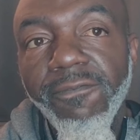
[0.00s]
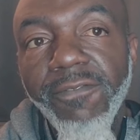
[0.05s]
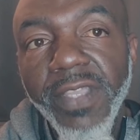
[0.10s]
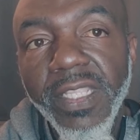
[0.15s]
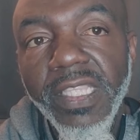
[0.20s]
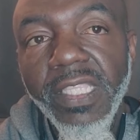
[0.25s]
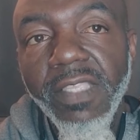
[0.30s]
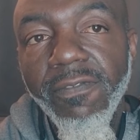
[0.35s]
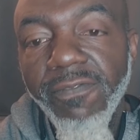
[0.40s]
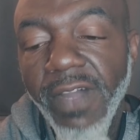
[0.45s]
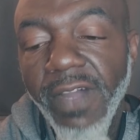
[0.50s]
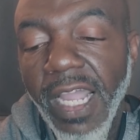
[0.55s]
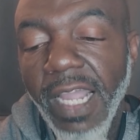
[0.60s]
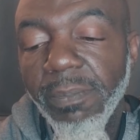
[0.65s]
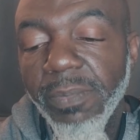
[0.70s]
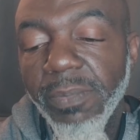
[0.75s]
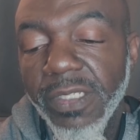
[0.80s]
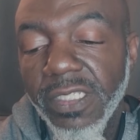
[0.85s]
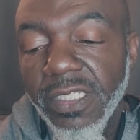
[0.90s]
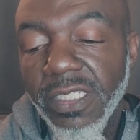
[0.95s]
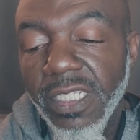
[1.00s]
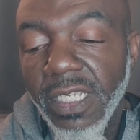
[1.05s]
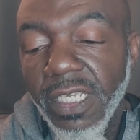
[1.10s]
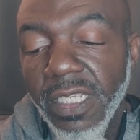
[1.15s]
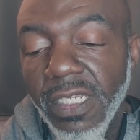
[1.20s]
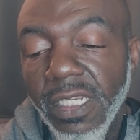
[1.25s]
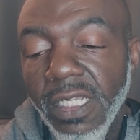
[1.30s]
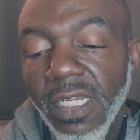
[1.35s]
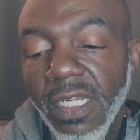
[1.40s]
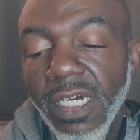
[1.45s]

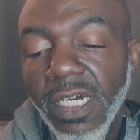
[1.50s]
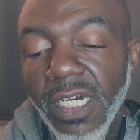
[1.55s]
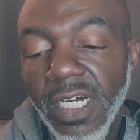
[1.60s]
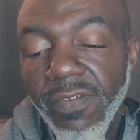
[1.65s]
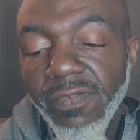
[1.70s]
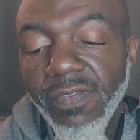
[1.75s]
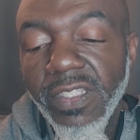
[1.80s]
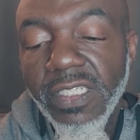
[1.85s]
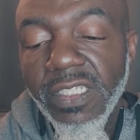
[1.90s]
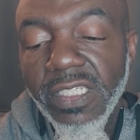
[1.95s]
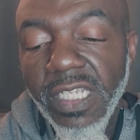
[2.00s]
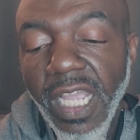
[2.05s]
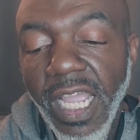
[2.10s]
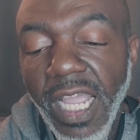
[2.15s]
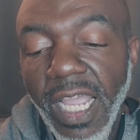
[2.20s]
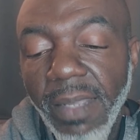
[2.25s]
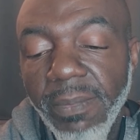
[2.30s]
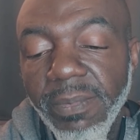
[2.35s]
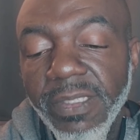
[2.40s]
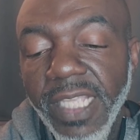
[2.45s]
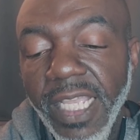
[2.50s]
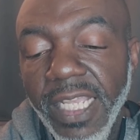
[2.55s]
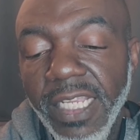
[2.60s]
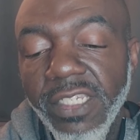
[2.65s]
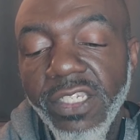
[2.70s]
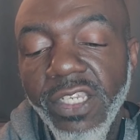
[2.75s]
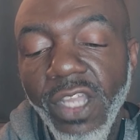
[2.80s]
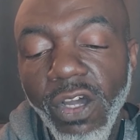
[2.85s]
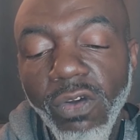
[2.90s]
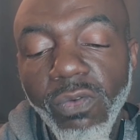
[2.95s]
55% of the jobs
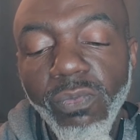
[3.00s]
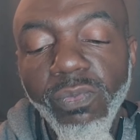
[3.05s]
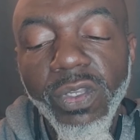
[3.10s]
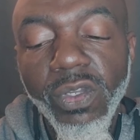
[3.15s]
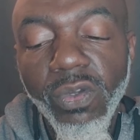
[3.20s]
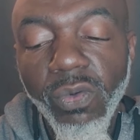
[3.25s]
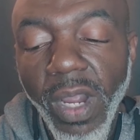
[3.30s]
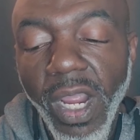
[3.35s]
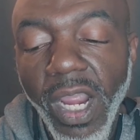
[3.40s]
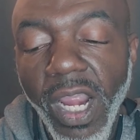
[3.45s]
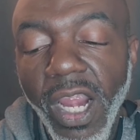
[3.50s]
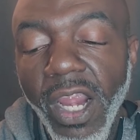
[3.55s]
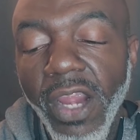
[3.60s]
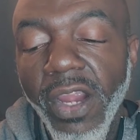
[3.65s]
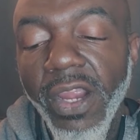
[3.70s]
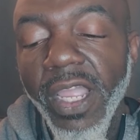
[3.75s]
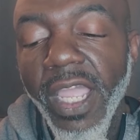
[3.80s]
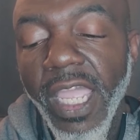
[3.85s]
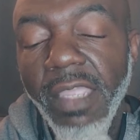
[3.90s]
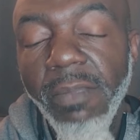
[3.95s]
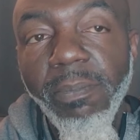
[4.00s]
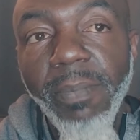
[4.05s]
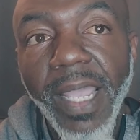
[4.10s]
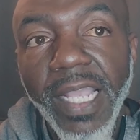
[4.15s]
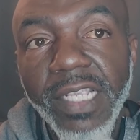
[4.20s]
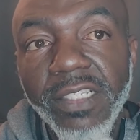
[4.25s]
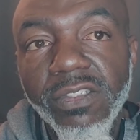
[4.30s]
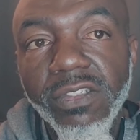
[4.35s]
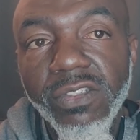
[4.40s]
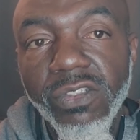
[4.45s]
that don't require a
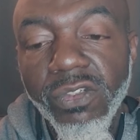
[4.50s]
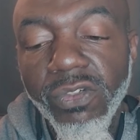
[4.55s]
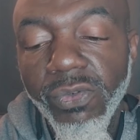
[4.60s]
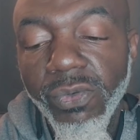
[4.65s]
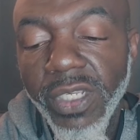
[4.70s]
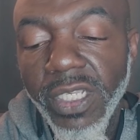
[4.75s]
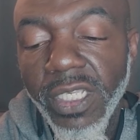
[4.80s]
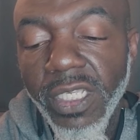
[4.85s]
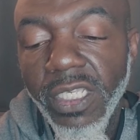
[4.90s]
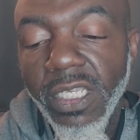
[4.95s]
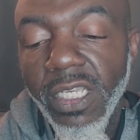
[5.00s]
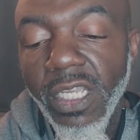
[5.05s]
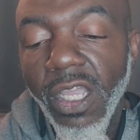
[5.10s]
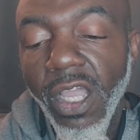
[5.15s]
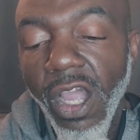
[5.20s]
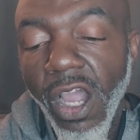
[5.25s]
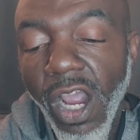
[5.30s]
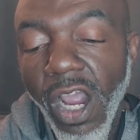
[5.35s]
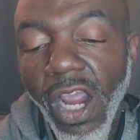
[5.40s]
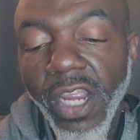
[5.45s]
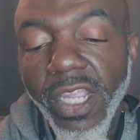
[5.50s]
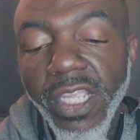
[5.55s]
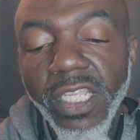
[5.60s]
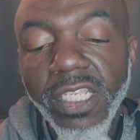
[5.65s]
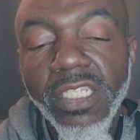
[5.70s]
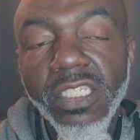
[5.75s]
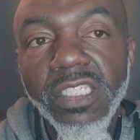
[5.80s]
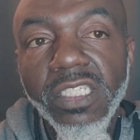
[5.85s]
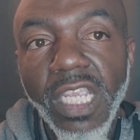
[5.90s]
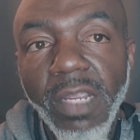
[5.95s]
bachelor's degree are
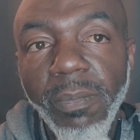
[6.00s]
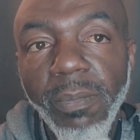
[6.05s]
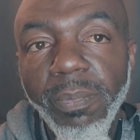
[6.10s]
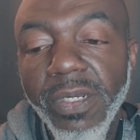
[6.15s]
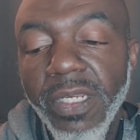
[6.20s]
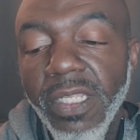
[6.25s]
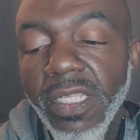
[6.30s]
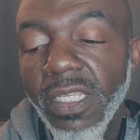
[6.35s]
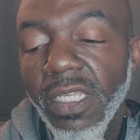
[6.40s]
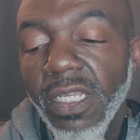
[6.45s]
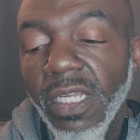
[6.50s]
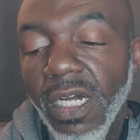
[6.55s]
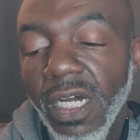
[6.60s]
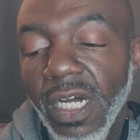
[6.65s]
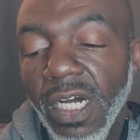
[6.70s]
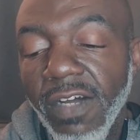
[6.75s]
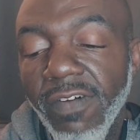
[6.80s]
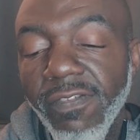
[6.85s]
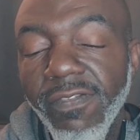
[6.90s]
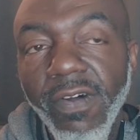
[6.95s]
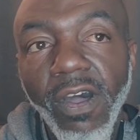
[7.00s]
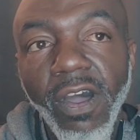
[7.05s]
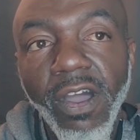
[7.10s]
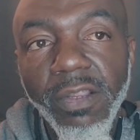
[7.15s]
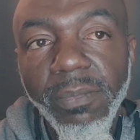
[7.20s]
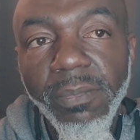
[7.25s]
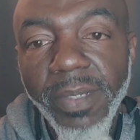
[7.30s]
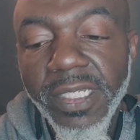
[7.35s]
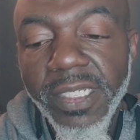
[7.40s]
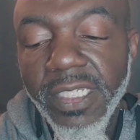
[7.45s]
in jeopardy of
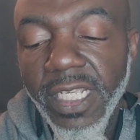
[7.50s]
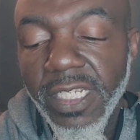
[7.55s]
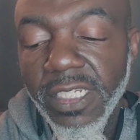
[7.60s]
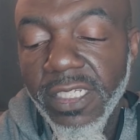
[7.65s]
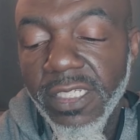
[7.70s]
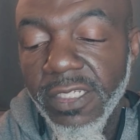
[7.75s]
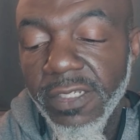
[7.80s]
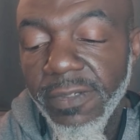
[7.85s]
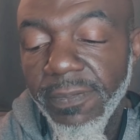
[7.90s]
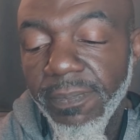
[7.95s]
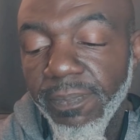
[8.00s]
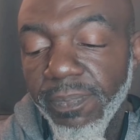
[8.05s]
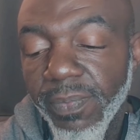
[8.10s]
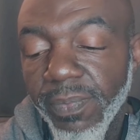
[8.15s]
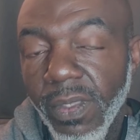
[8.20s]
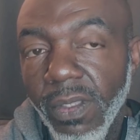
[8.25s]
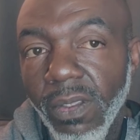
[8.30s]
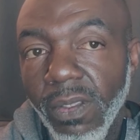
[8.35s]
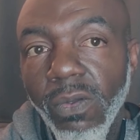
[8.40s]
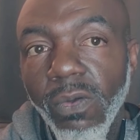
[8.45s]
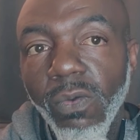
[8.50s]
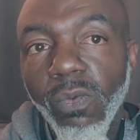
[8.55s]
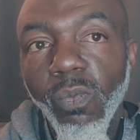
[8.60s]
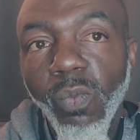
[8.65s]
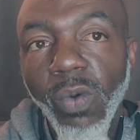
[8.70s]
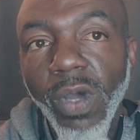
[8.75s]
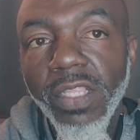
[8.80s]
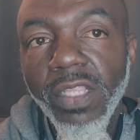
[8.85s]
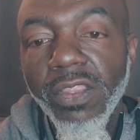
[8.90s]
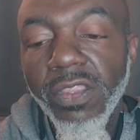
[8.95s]
automation.
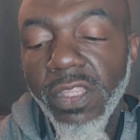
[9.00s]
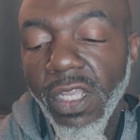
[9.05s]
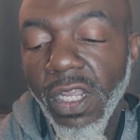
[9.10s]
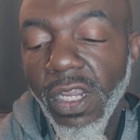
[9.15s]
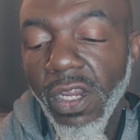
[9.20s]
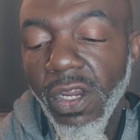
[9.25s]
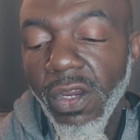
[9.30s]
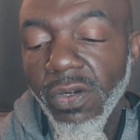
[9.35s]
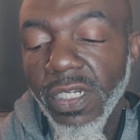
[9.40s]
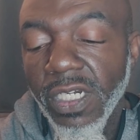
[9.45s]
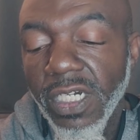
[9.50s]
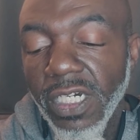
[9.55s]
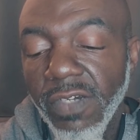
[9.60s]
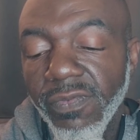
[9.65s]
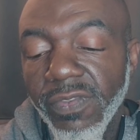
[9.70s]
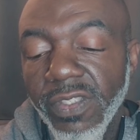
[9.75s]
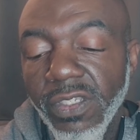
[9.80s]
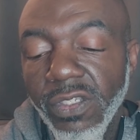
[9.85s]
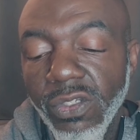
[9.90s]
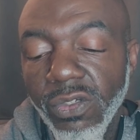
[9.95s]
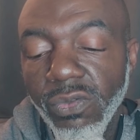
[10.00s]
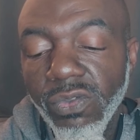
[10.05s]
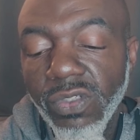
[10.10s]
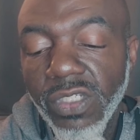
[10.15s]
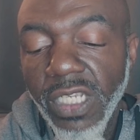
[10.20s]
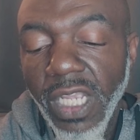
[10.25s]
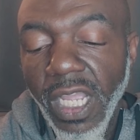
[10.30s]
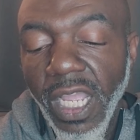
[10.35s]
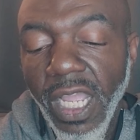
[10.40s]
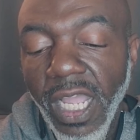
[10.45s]
1/3 of the new
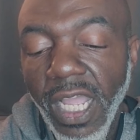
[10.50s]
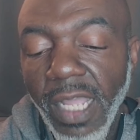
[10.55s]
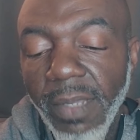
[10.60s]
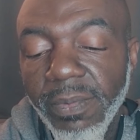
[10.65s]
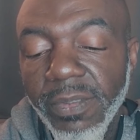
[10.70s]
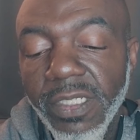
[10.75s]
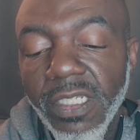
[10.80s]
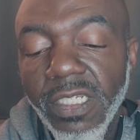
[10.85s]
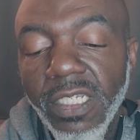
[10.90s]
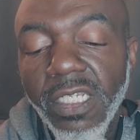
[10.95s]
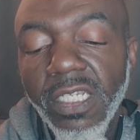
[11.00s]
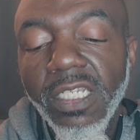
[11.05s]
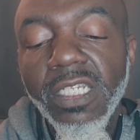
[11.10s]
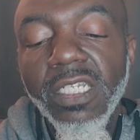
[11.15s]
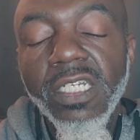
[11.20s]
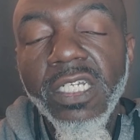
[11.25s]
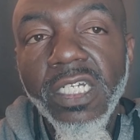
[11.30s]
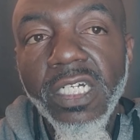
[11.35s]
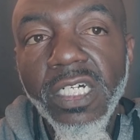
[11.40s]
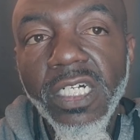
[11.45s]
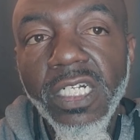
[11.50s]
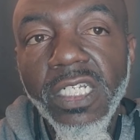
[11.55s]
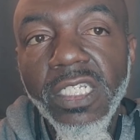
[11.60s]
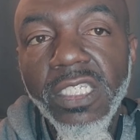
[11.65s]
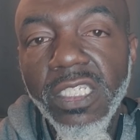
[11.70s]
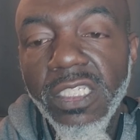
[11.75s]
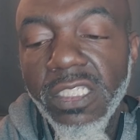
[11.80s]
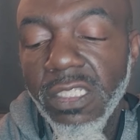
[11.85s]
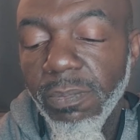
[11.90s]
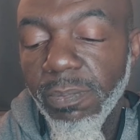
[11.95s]
jobs
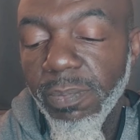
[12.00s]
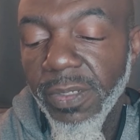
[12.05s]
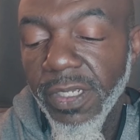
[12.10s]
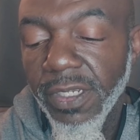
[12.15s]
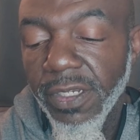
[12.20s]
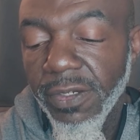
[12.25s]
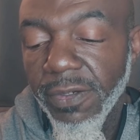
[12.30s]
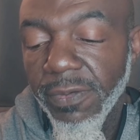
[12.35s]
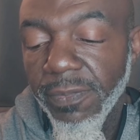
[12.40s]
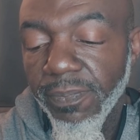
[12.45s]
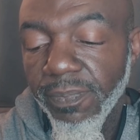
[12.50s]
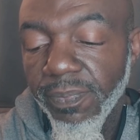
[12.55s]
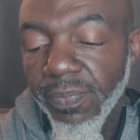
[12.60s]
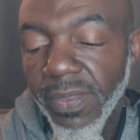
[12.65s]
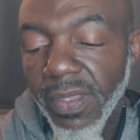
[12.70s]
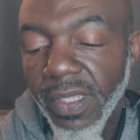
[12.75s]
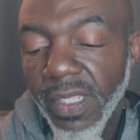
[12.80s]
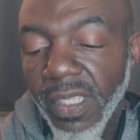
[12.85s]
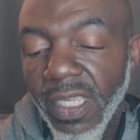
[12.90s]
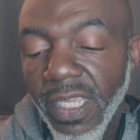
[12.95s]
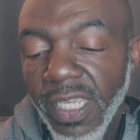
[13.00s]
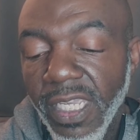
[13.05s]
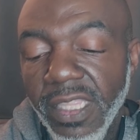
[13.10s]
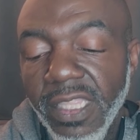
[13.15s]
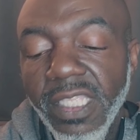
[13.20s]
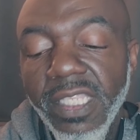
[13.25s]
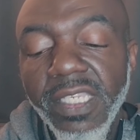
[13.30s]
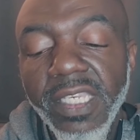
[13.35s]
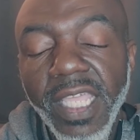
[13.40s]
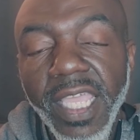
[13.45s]
could disappear
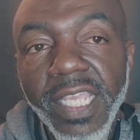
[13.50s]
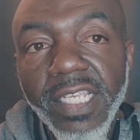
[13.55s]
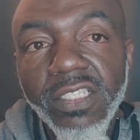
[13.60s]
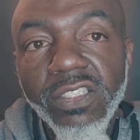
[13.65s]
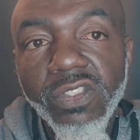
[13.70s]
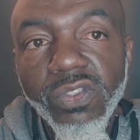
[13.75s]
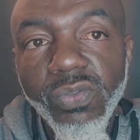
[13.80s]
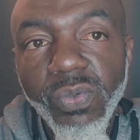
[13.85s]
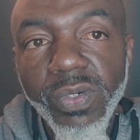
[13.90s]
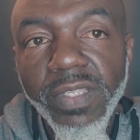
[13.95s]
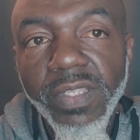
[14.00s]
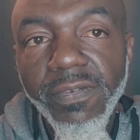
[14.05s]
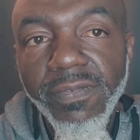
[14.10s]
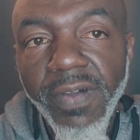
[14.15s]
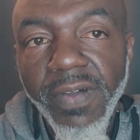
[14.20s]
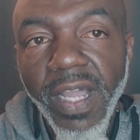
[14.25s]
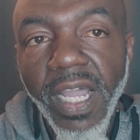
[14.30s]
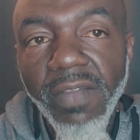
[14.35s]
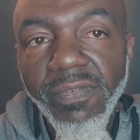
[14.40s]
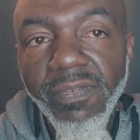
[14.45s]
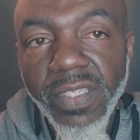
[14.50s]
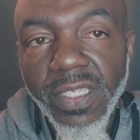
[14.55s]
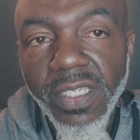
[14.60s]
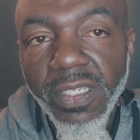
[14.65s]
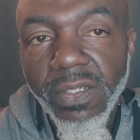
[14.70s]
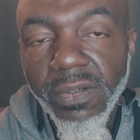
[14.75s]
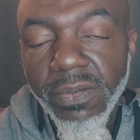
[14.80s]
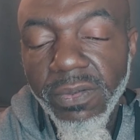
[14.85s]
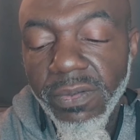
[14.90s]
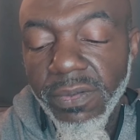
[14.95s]
in the next 25
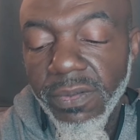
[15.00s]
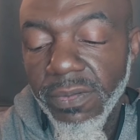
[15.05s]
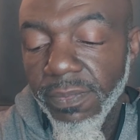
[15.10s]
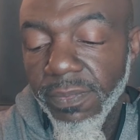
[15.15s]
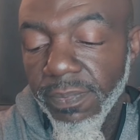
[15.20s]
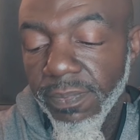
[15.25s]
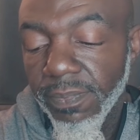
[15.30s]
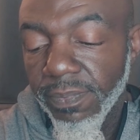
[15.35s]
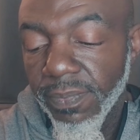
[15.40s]
years.